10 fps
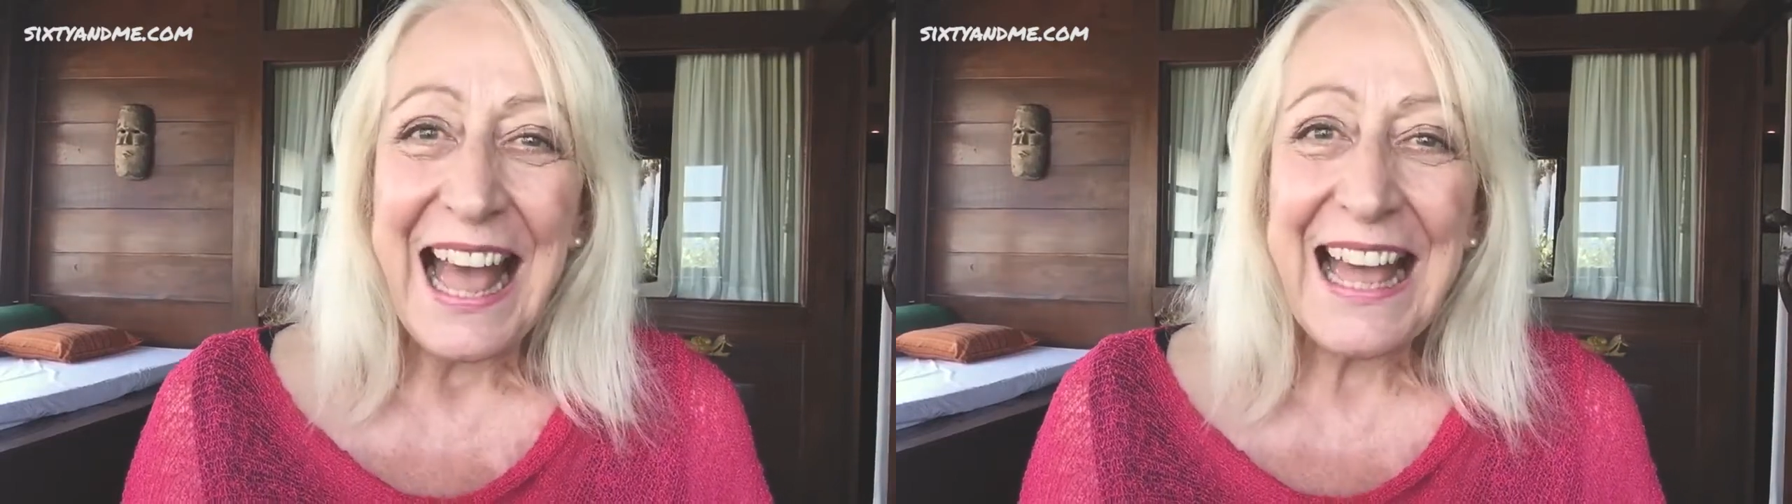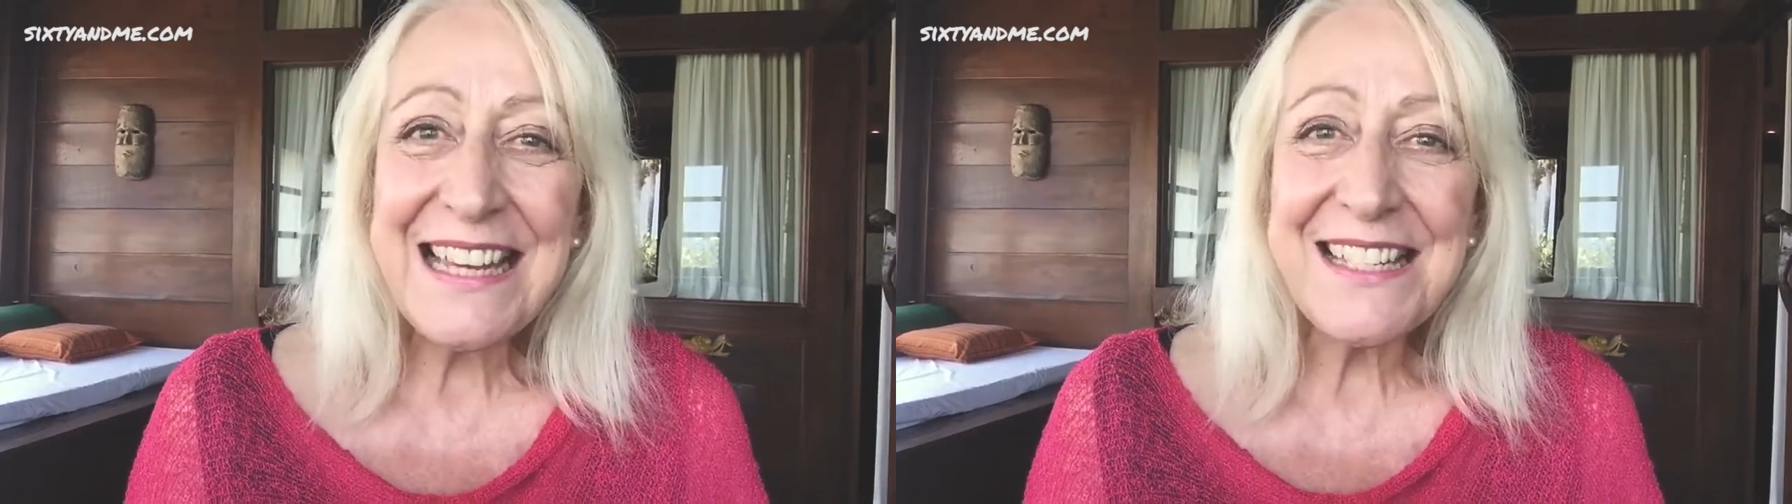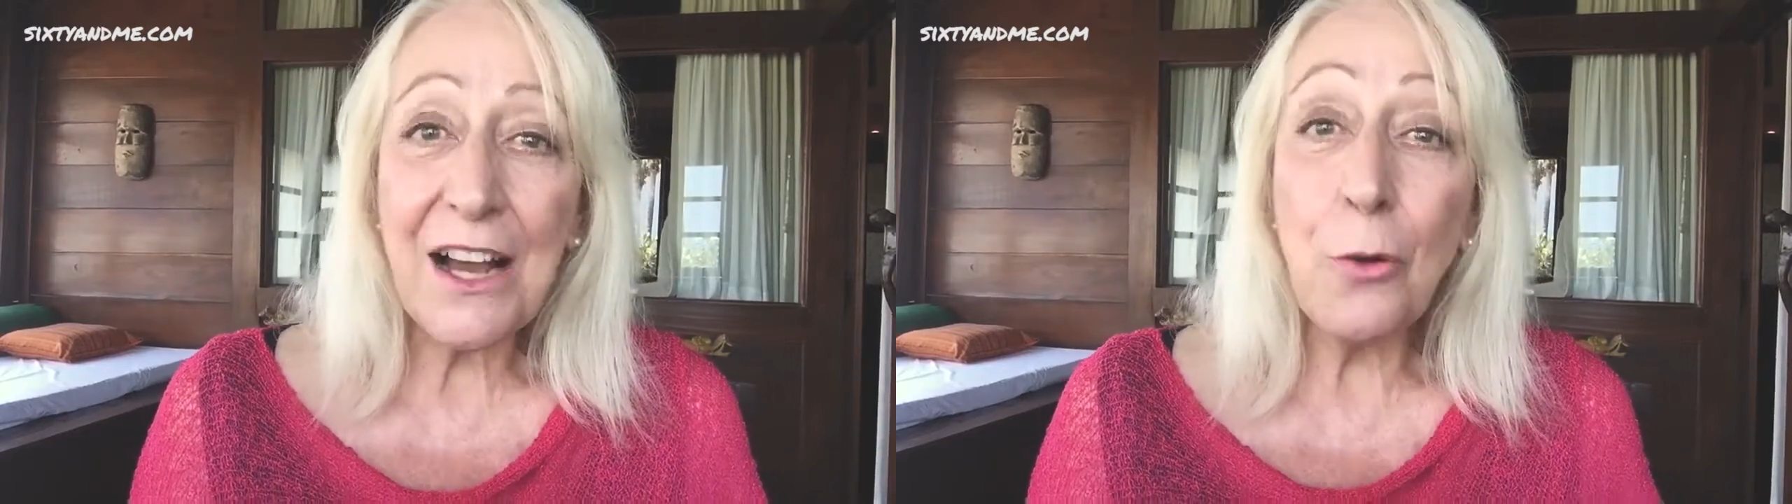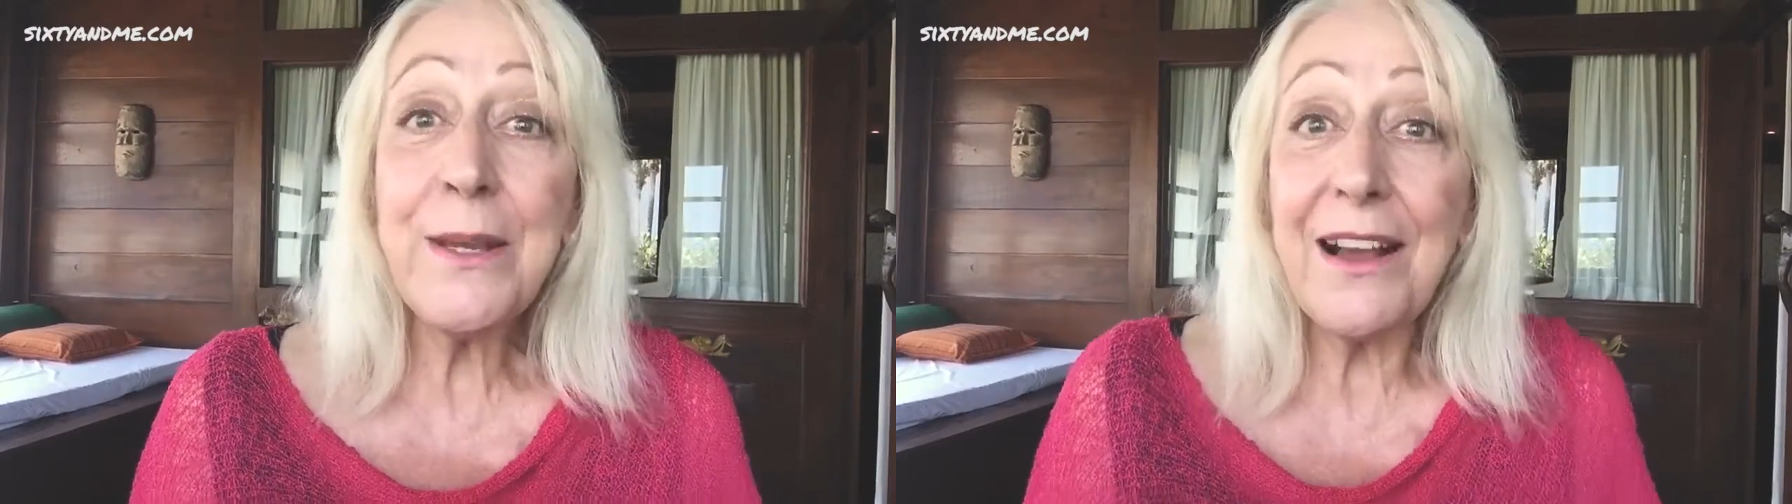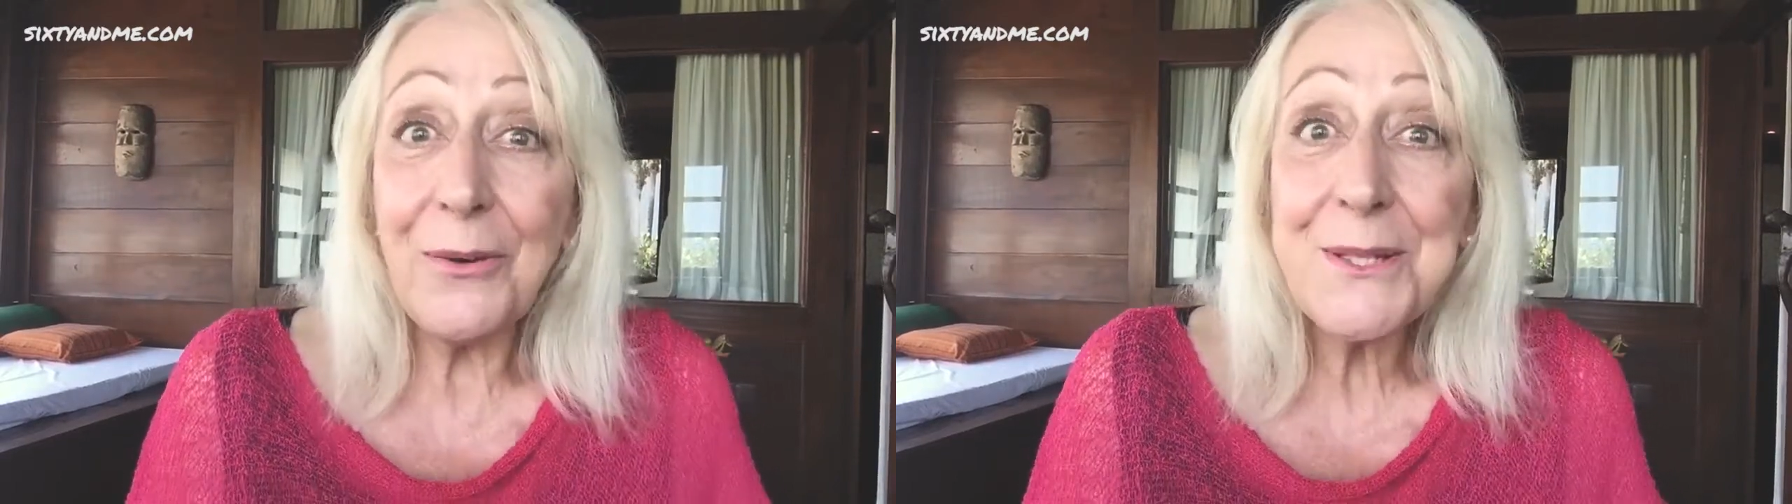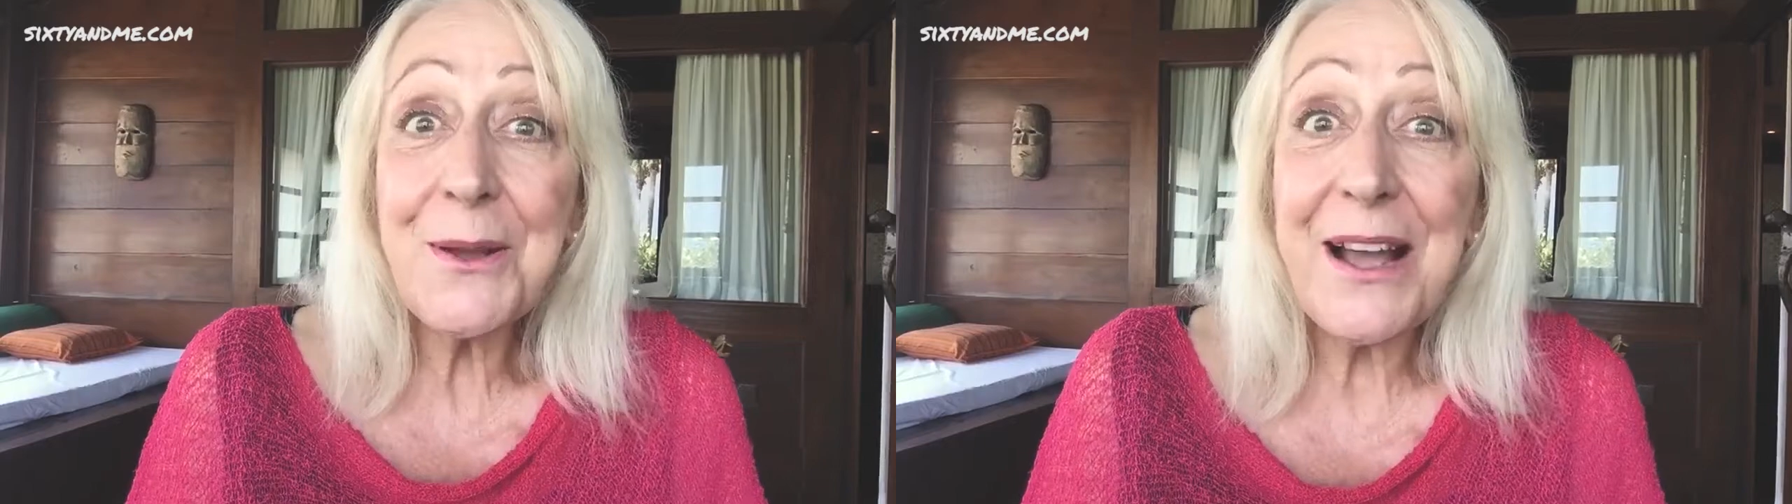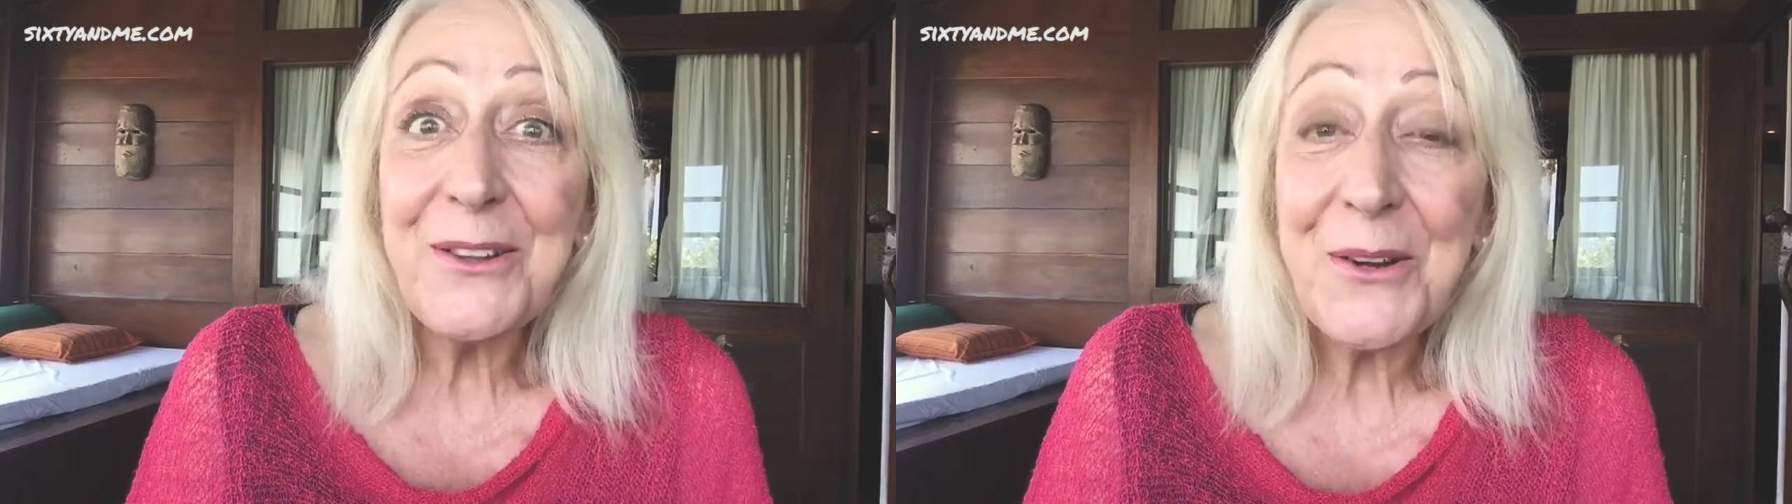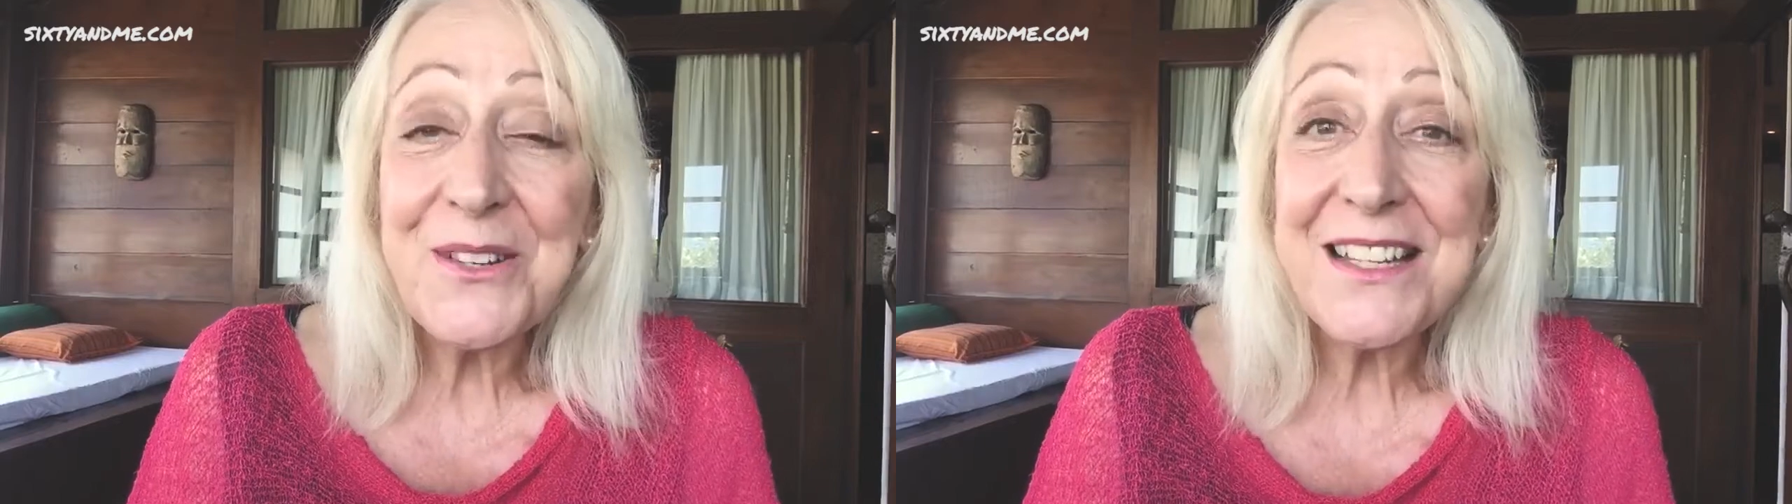And oh yeah, also I
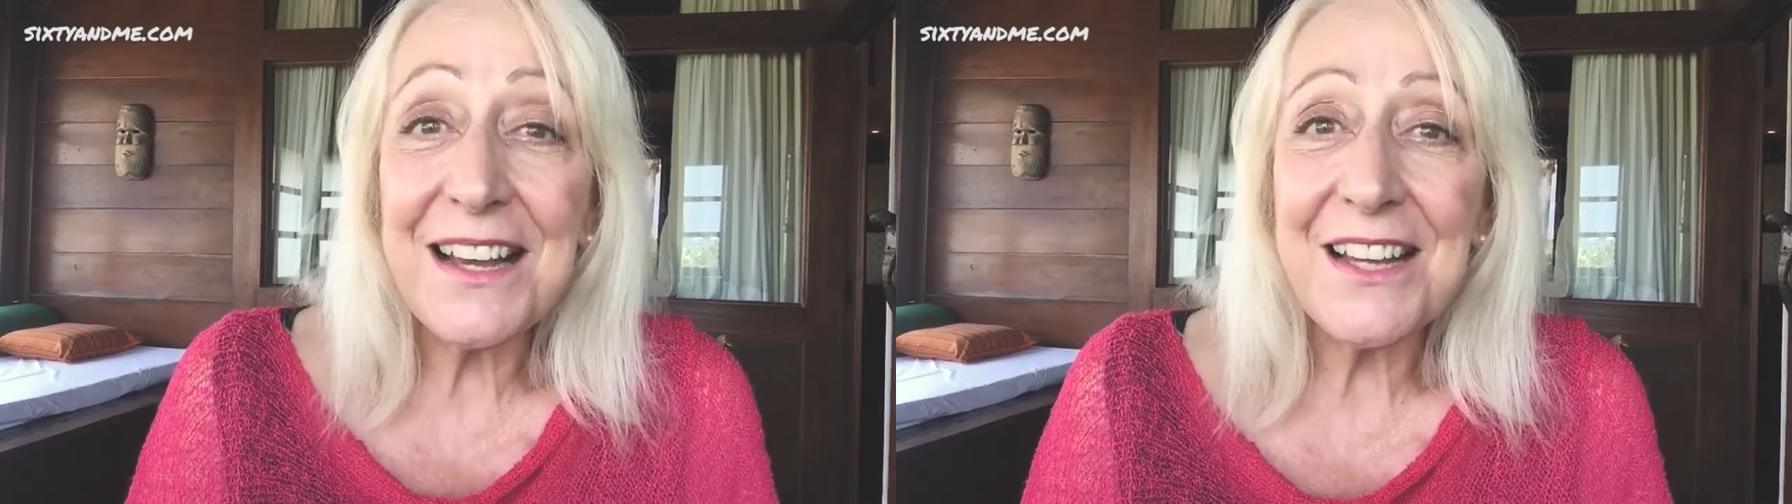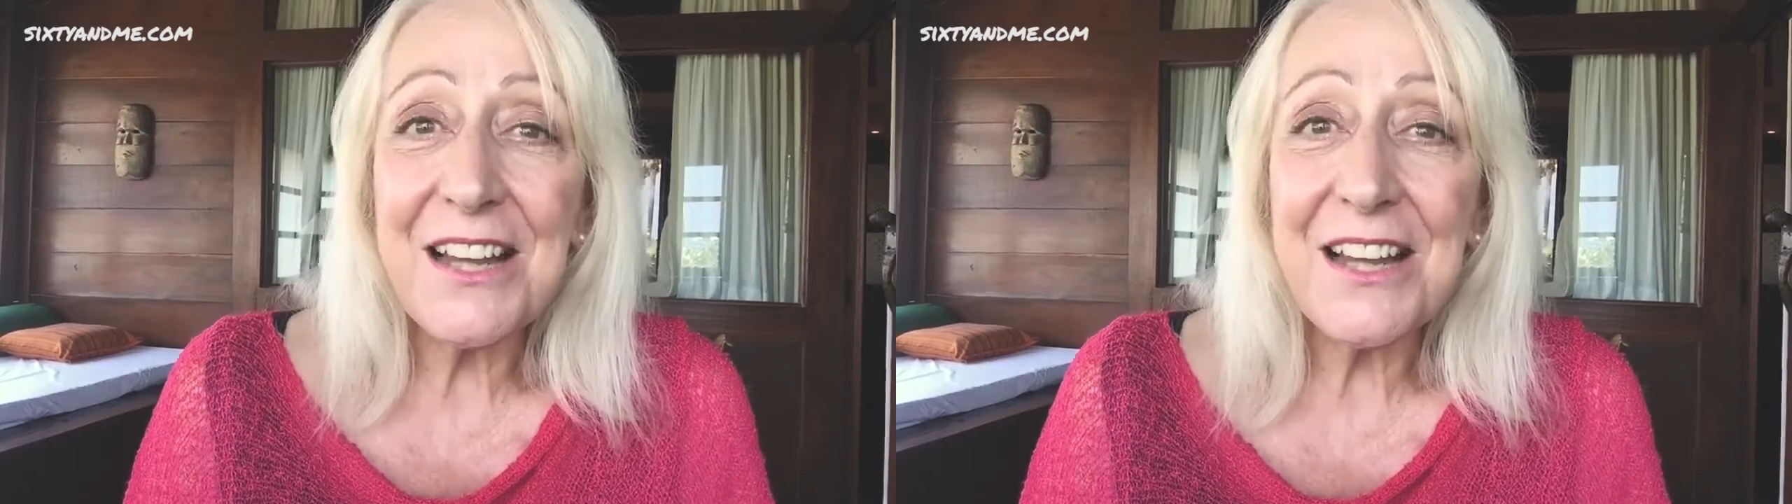learned uh,